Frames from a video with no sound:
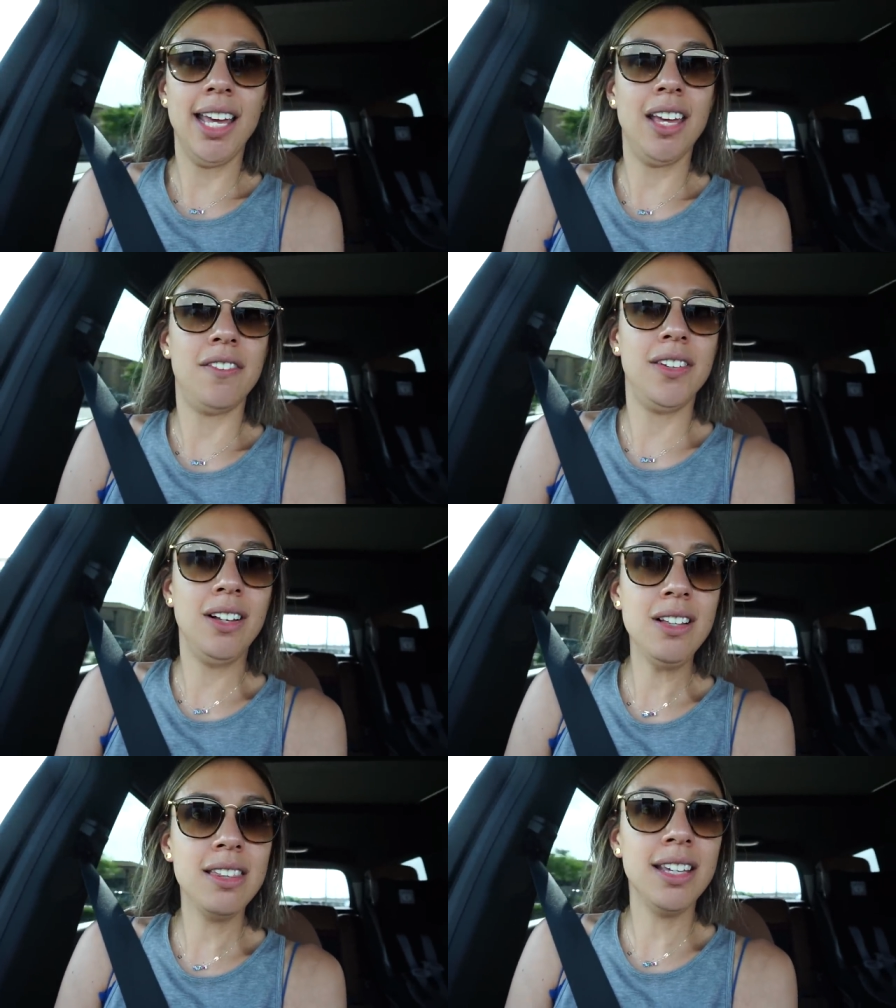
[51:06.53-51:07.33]
if
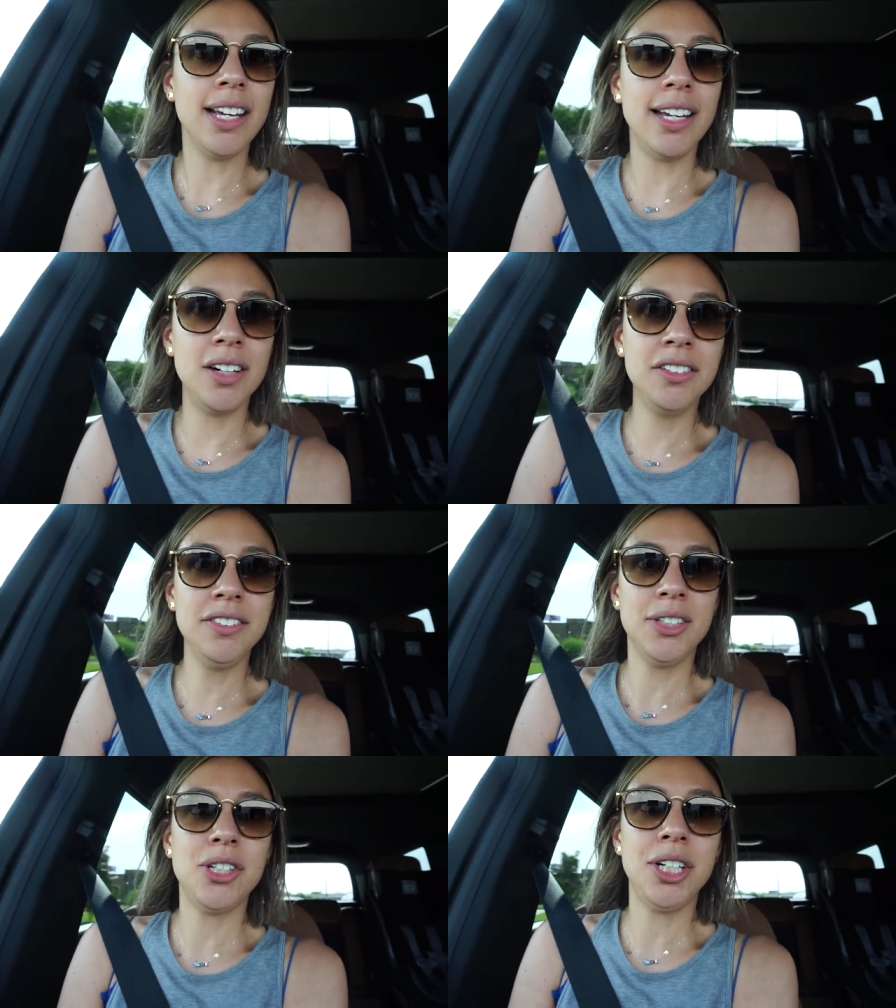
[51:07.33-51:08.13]
y'all think I
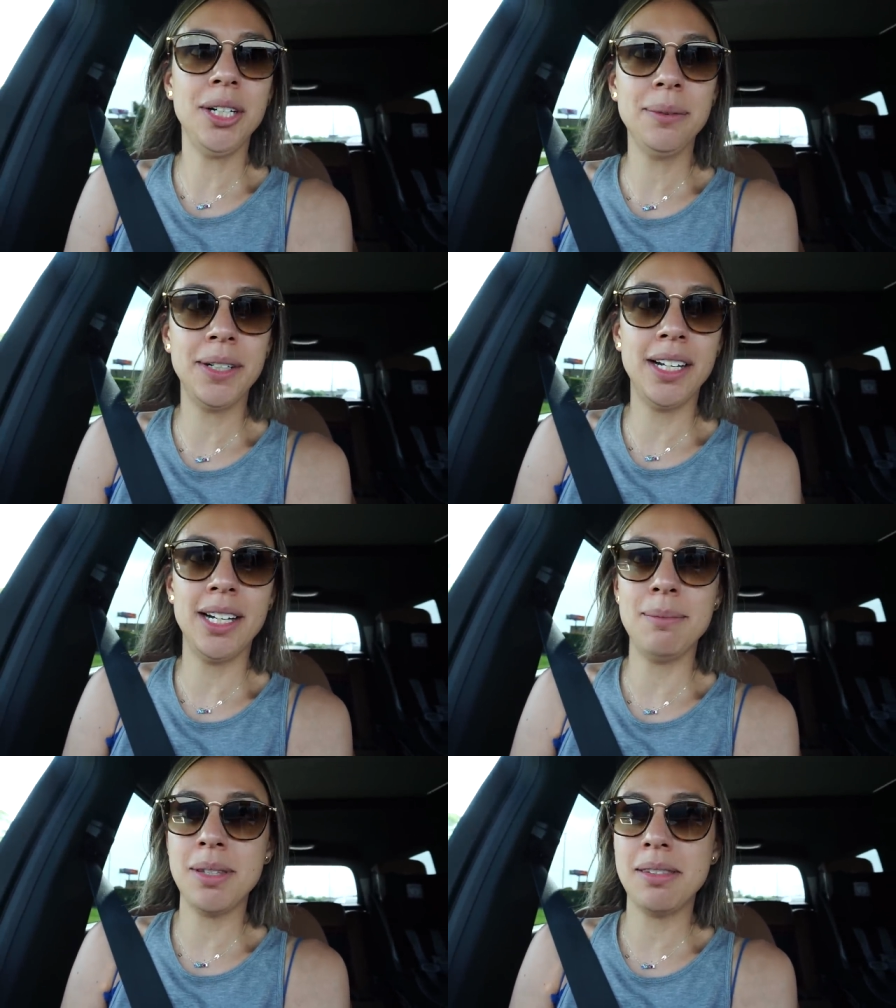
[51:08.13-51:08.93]
overshare when
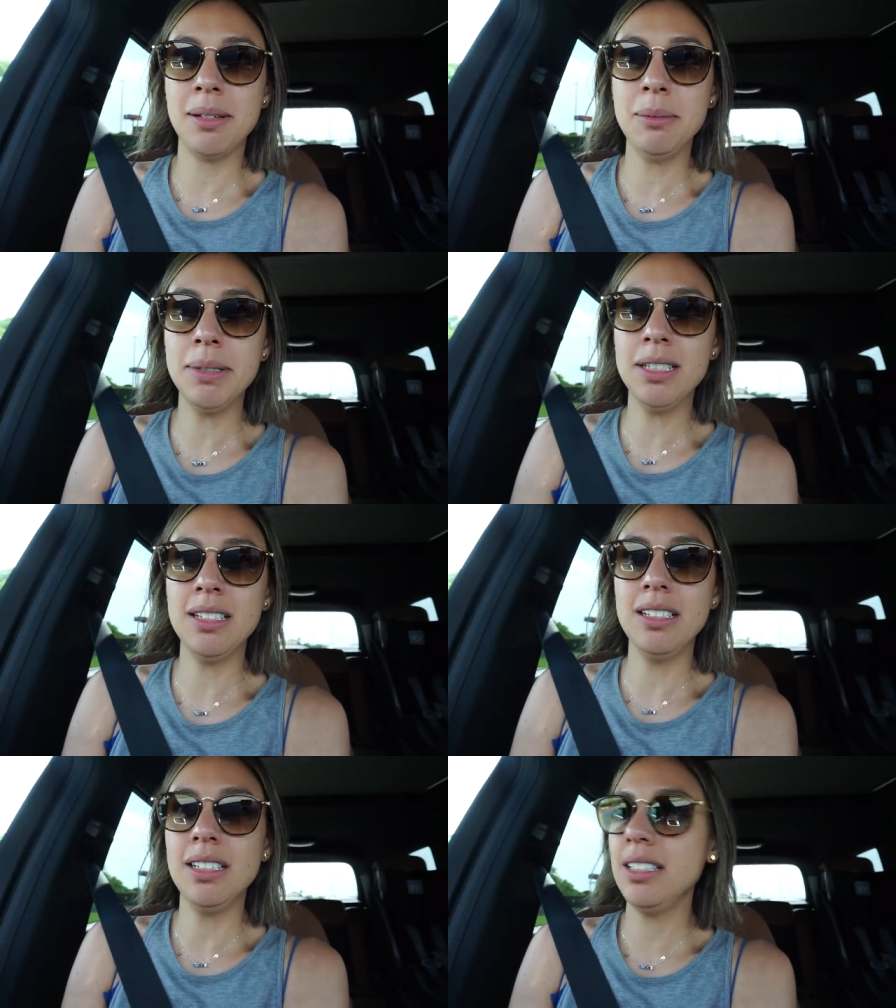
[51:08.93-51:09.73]
I'm
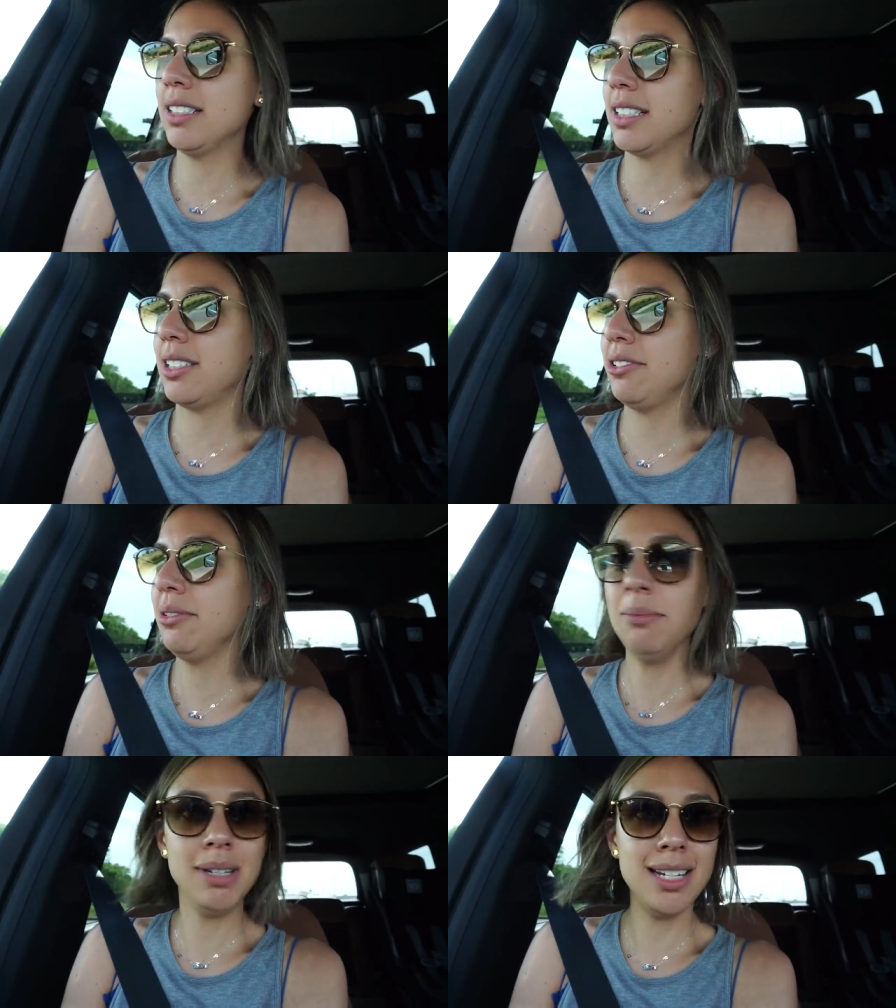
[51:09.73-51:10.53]
sober, could
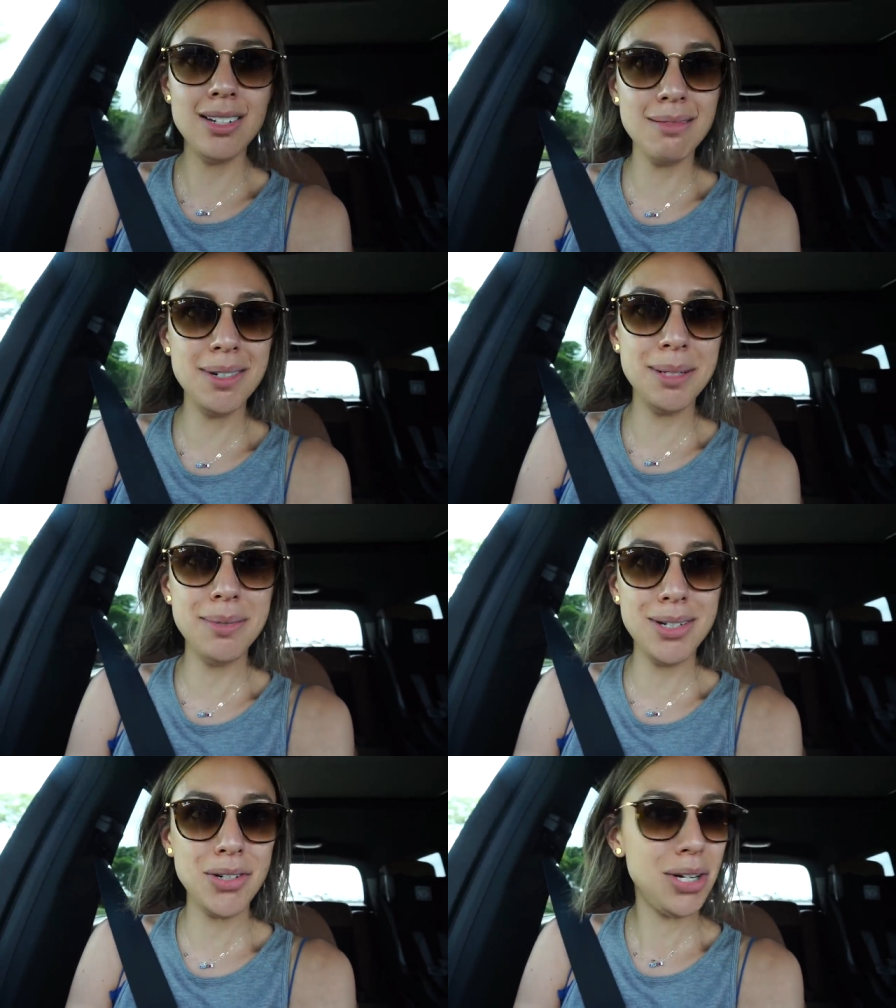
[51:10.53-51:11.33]
you imagine what I'm
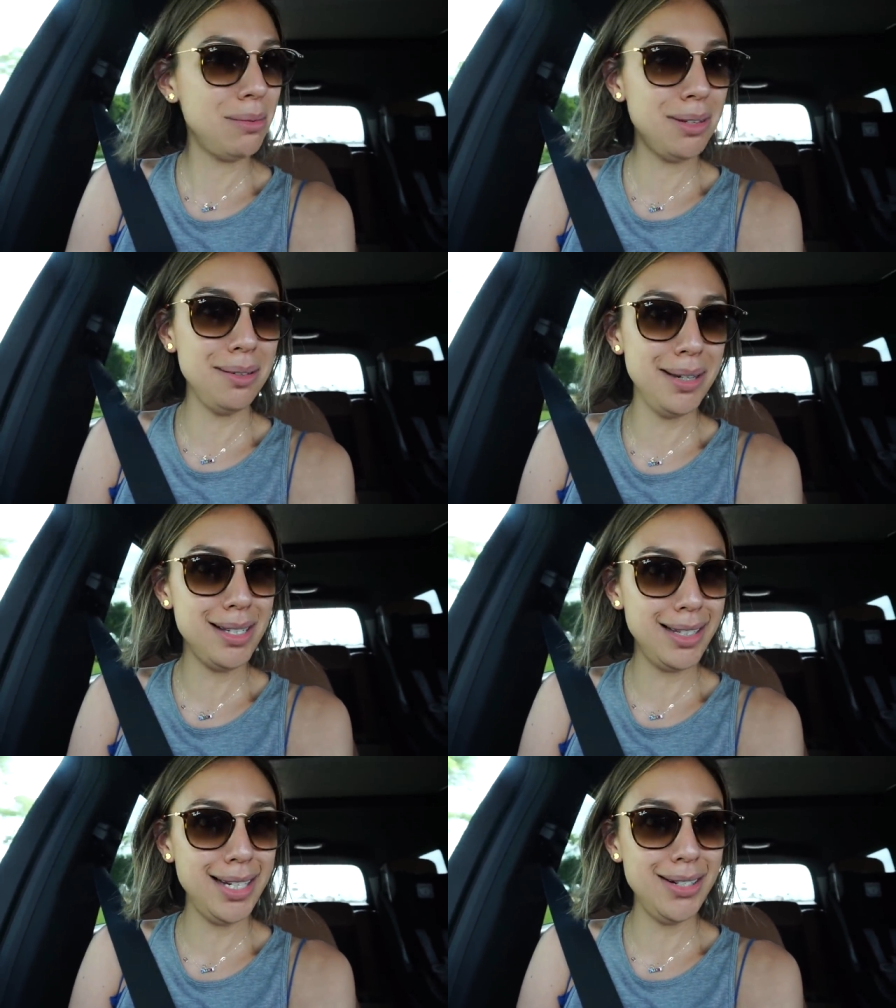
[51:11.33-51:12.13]
gonna share with you
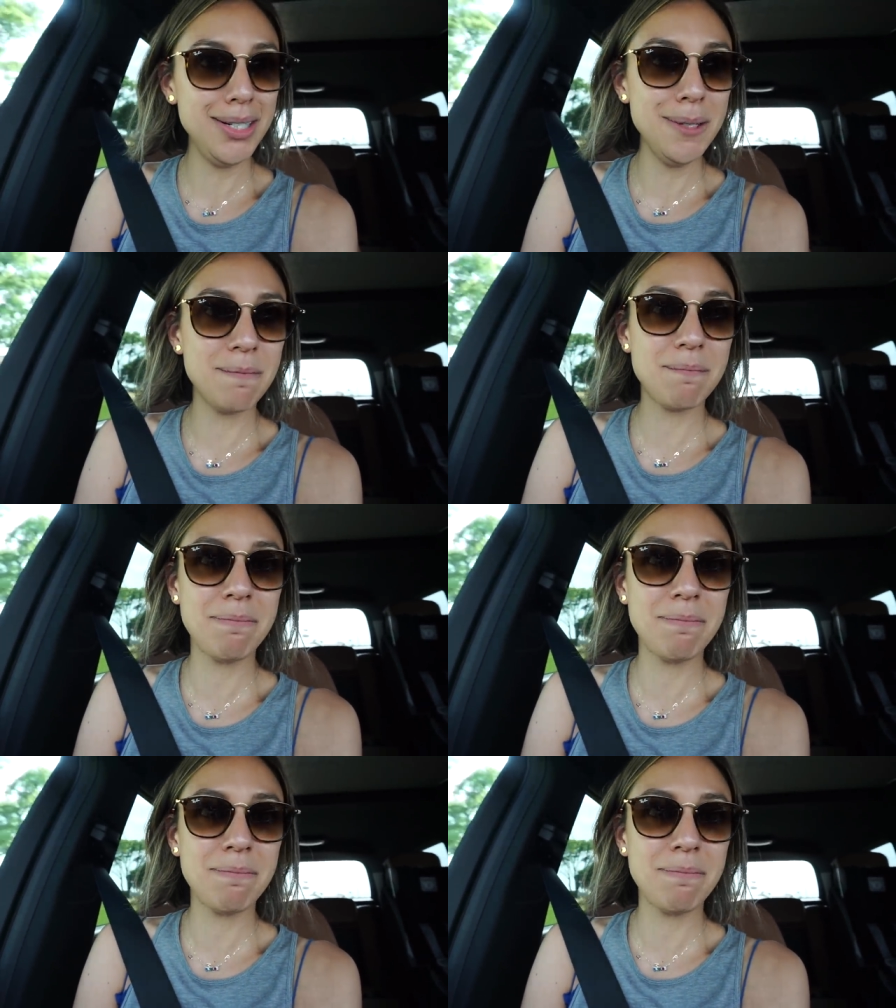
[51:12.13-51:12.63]
guys later?